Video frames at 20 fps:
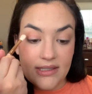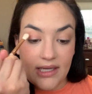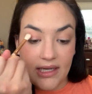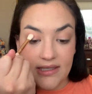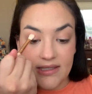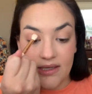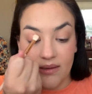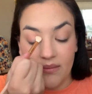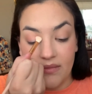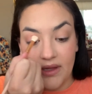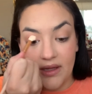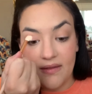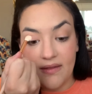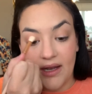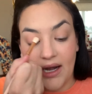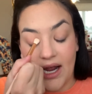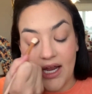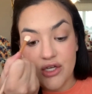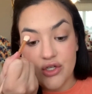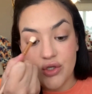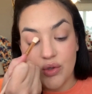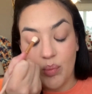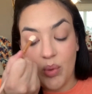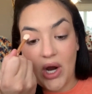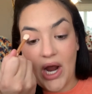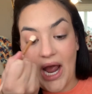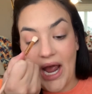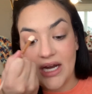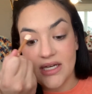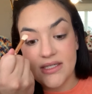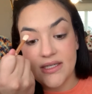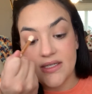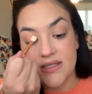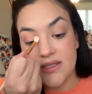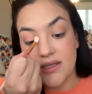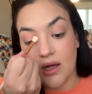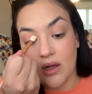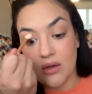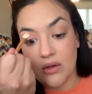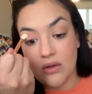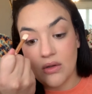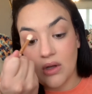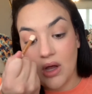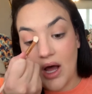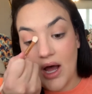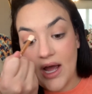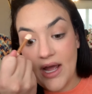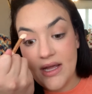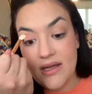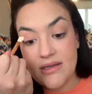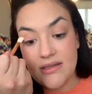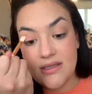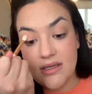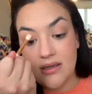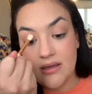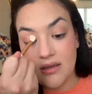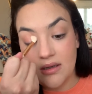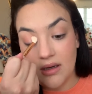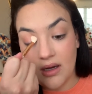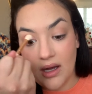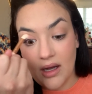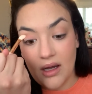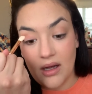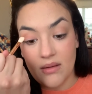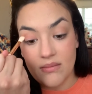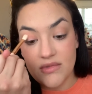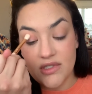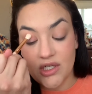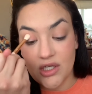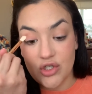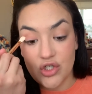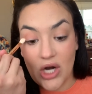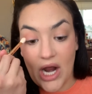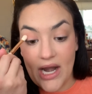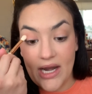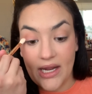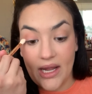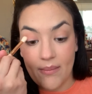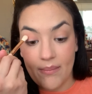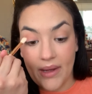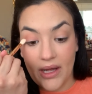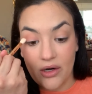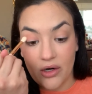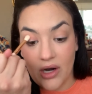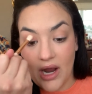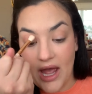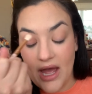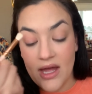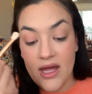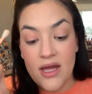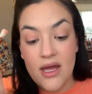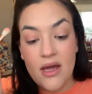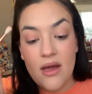That's something that I do practice a lot to try to get better at.